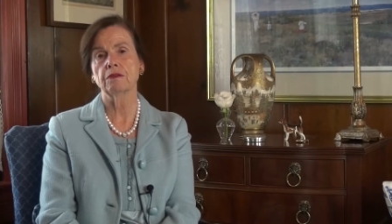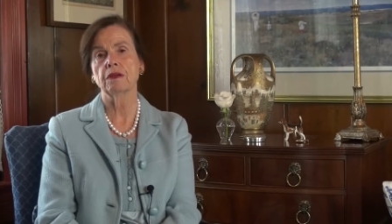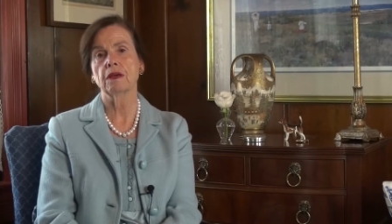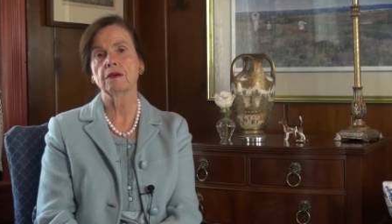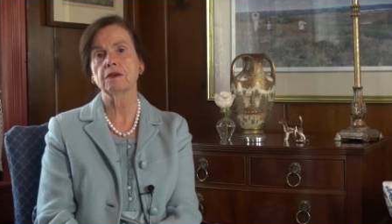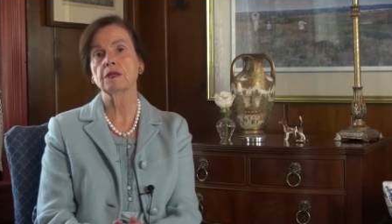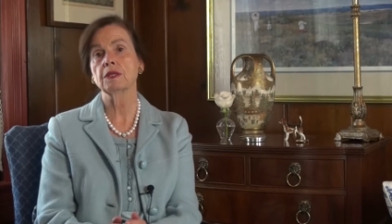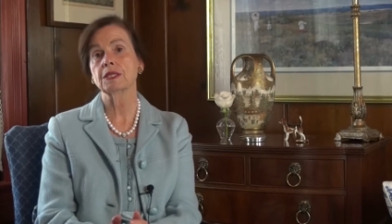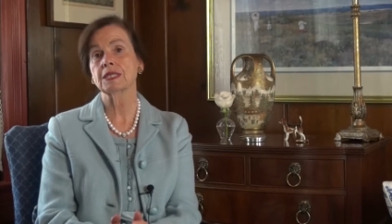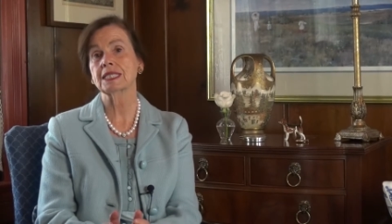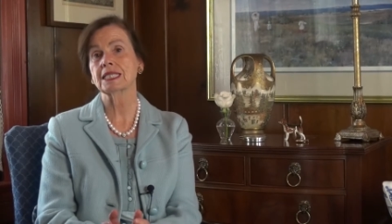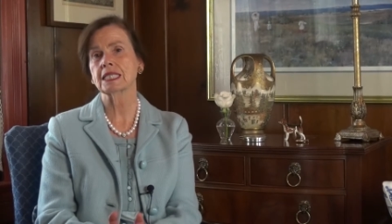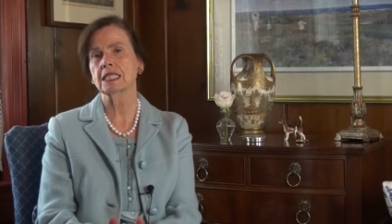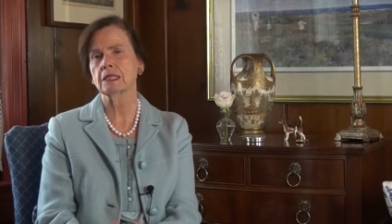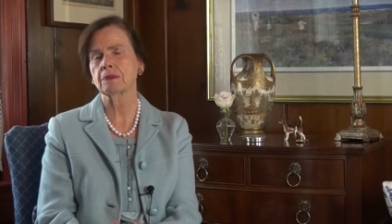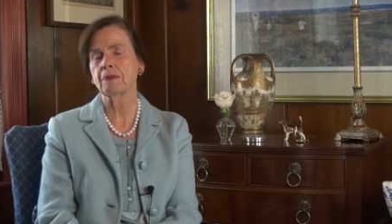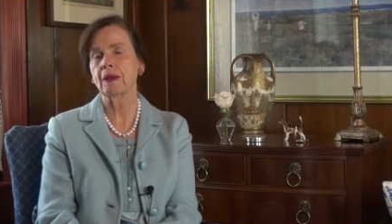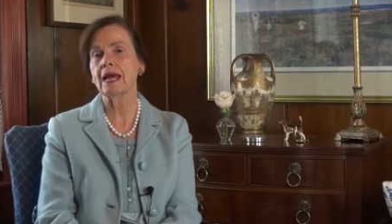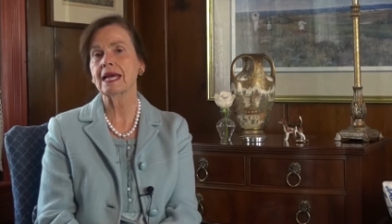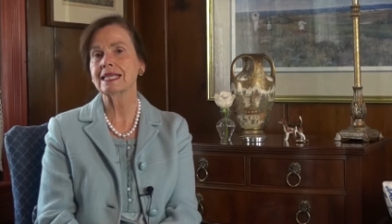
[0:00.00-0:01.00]
know you
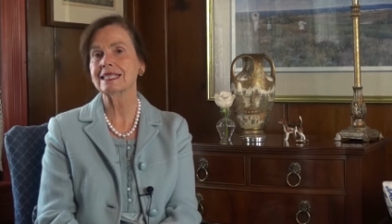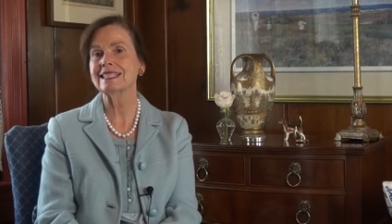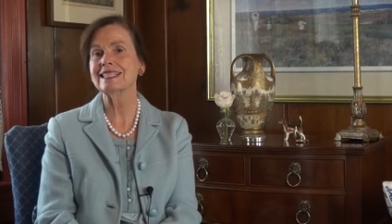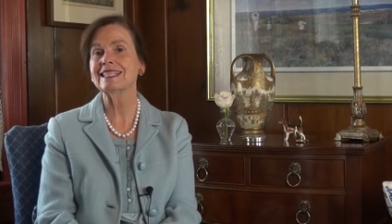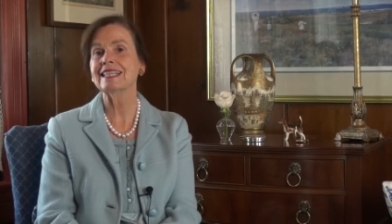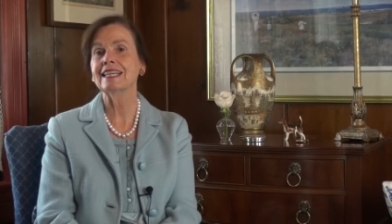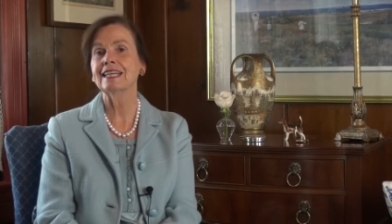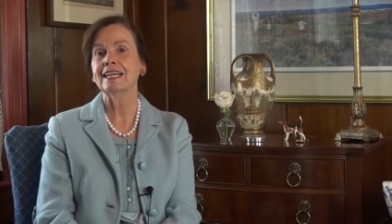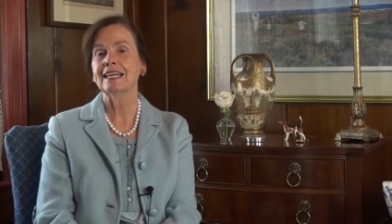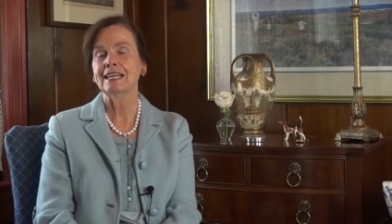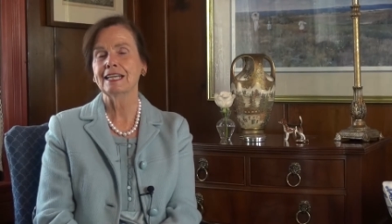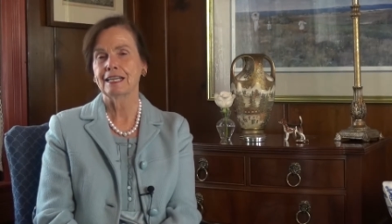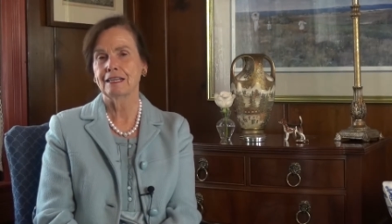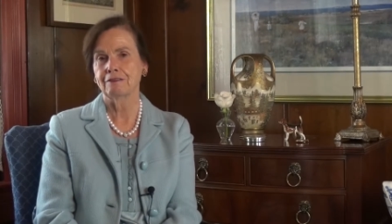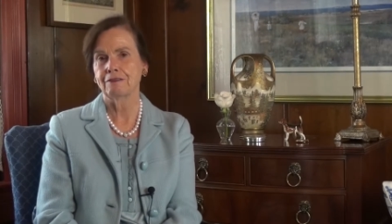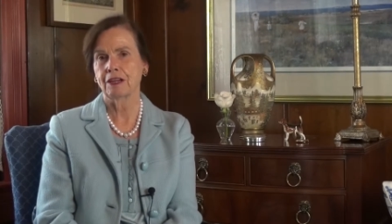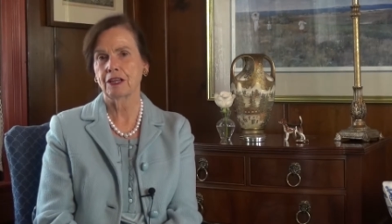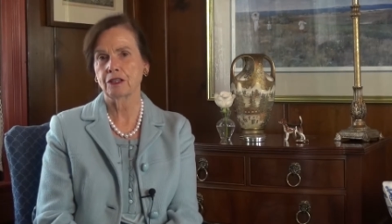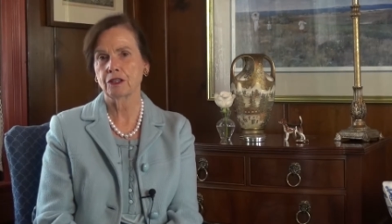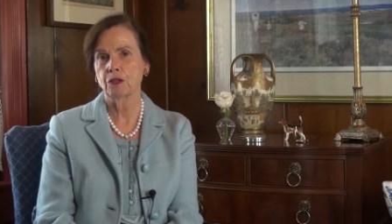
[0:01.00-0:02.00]
suspend
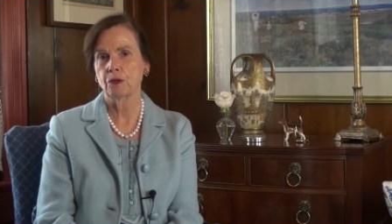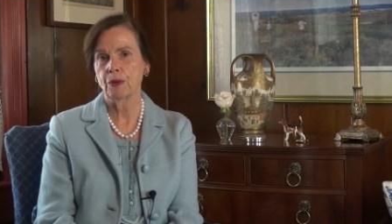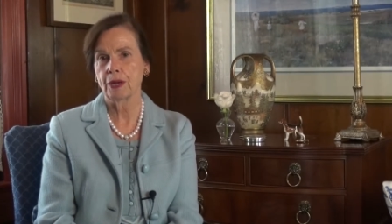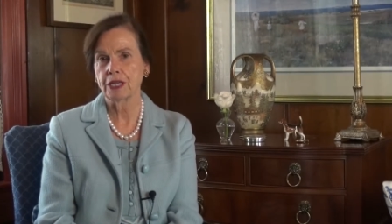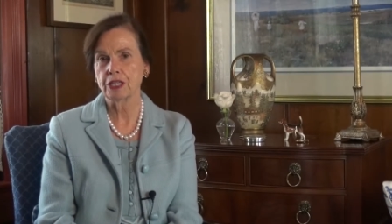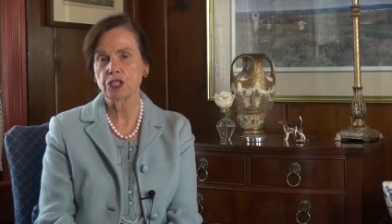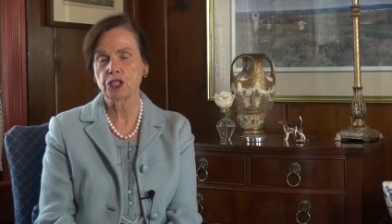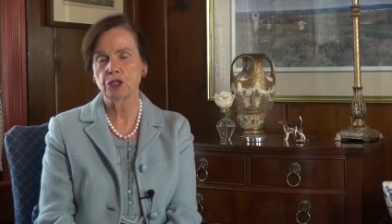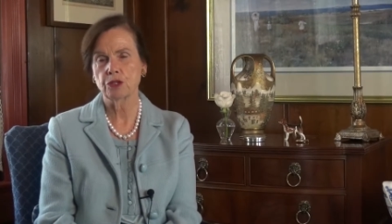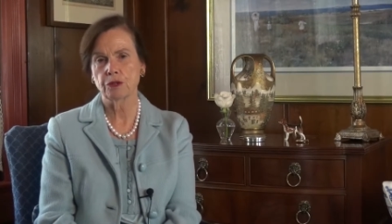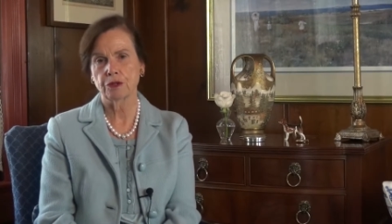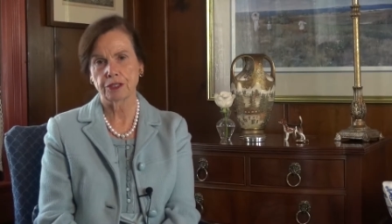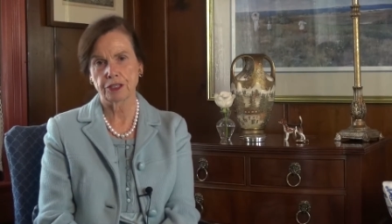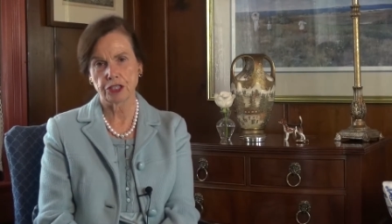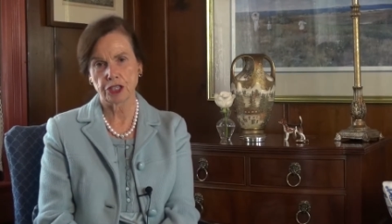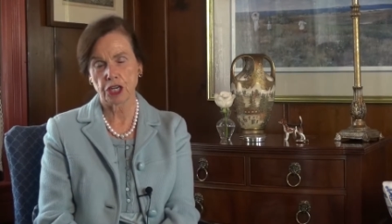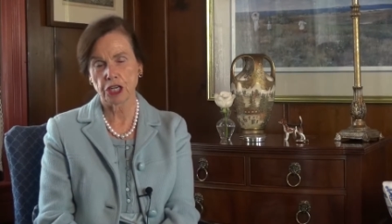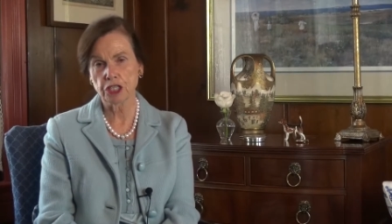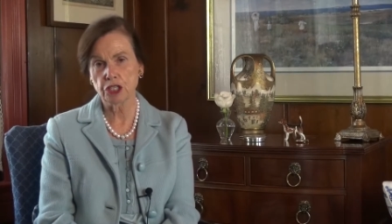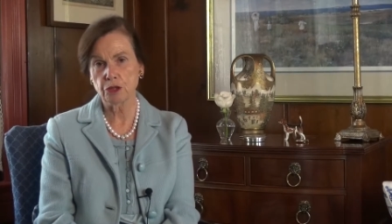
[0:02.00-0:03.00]
evaluation or
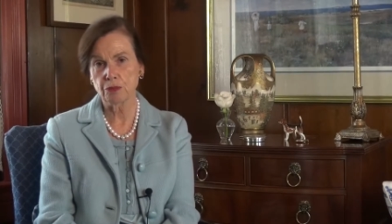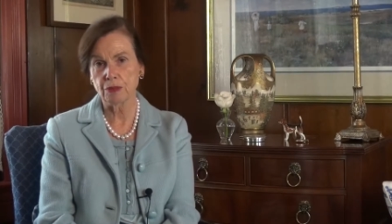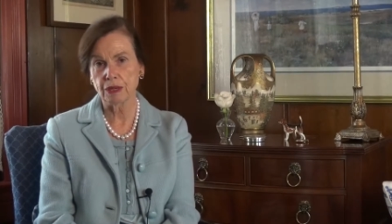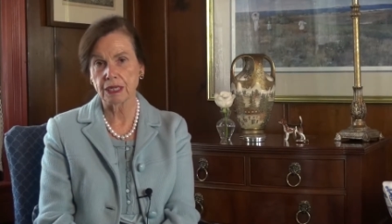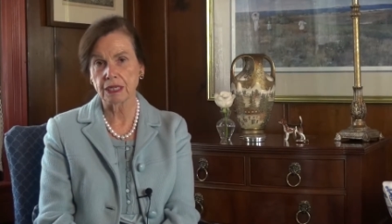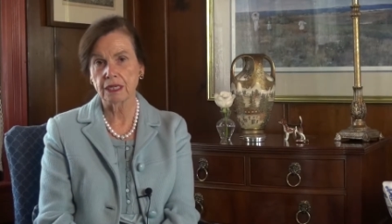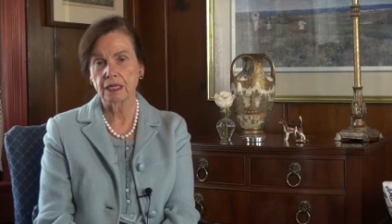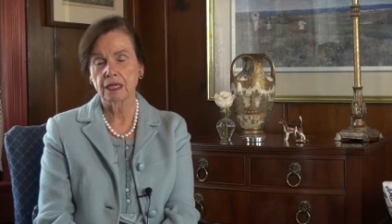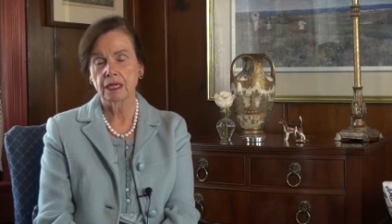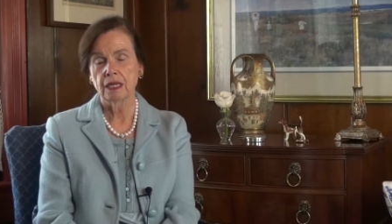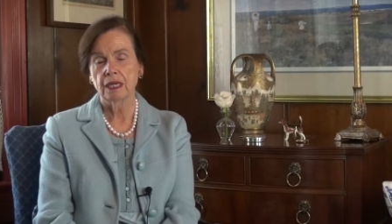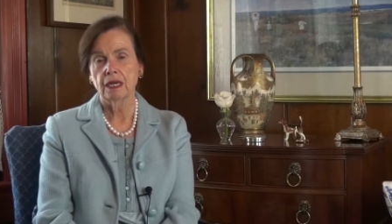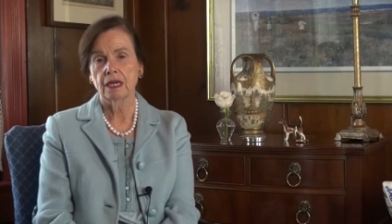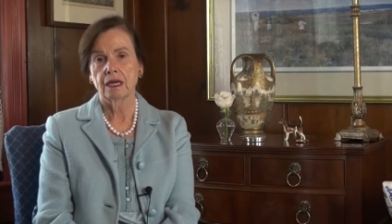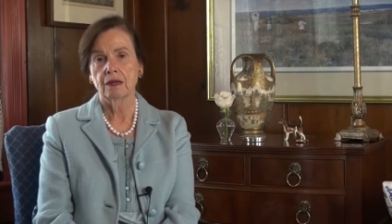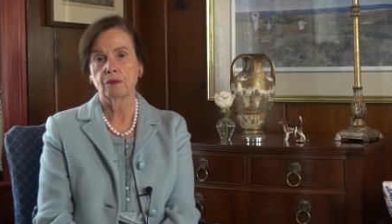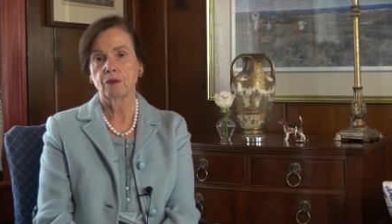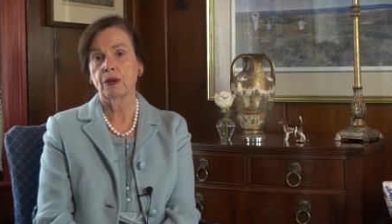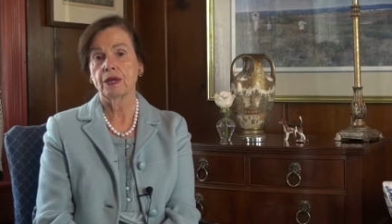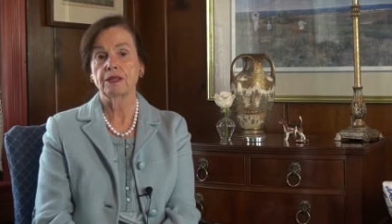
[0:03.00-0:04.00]
judgment
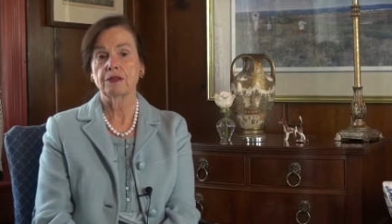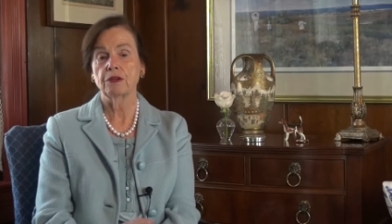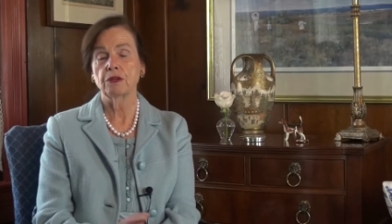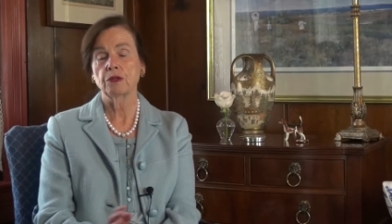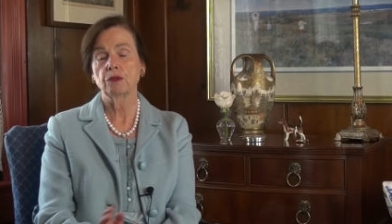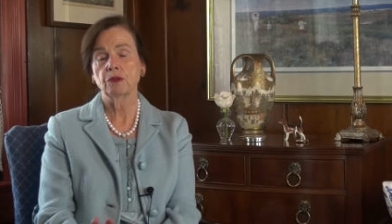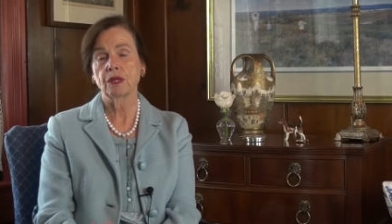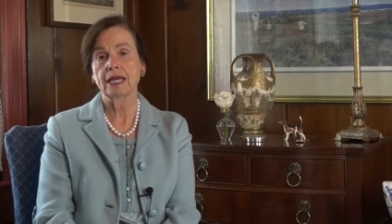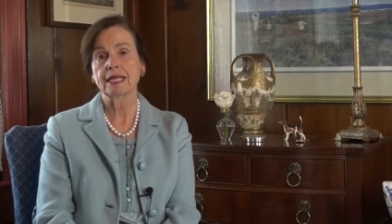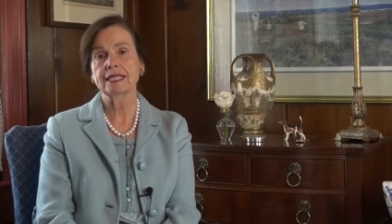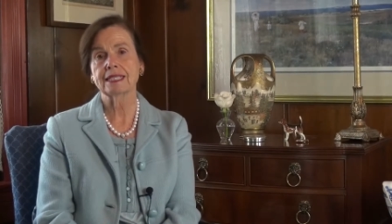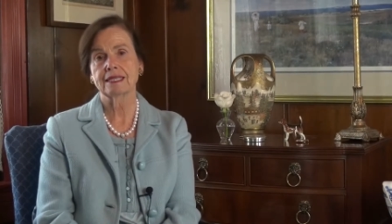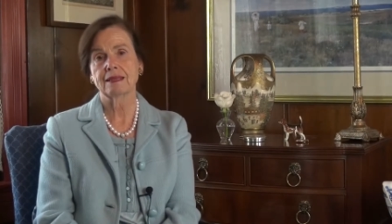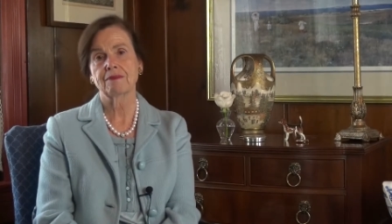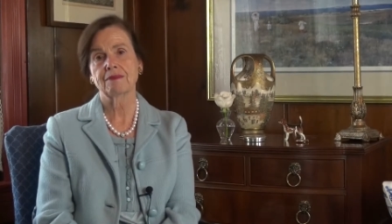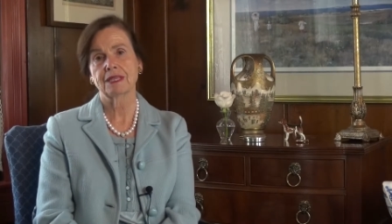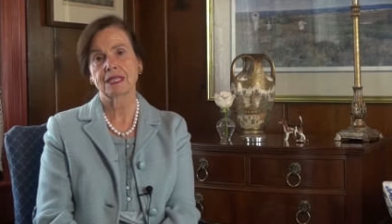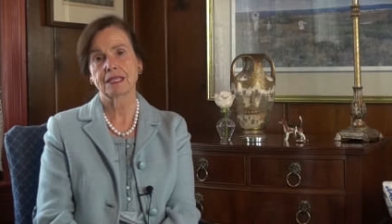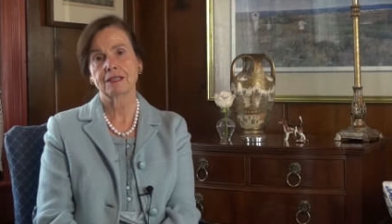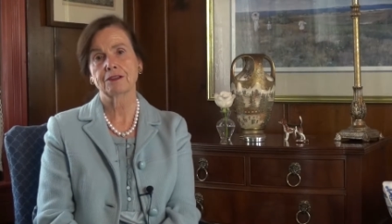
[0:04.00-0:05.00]
of whether you like
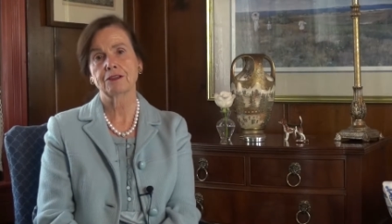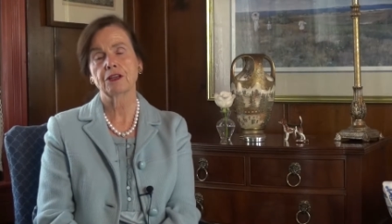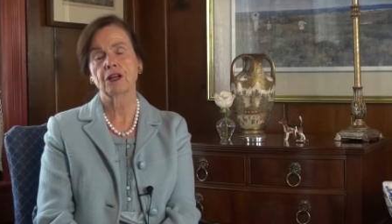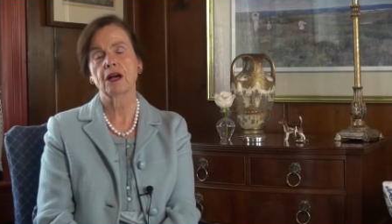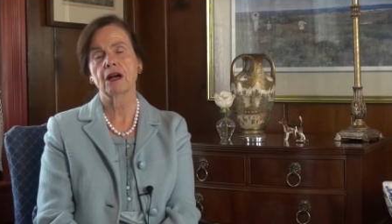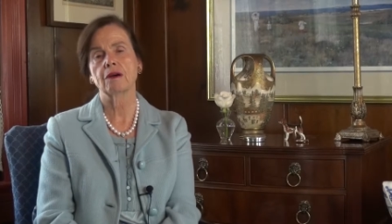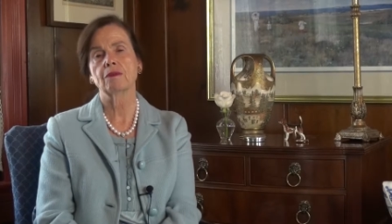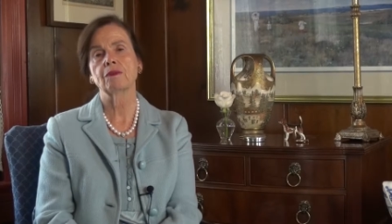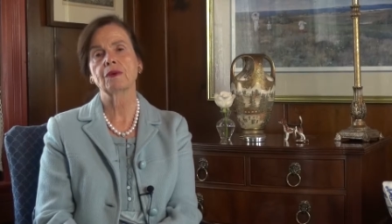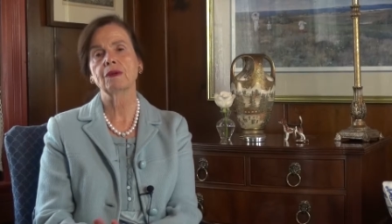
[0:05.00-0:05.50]
something or not.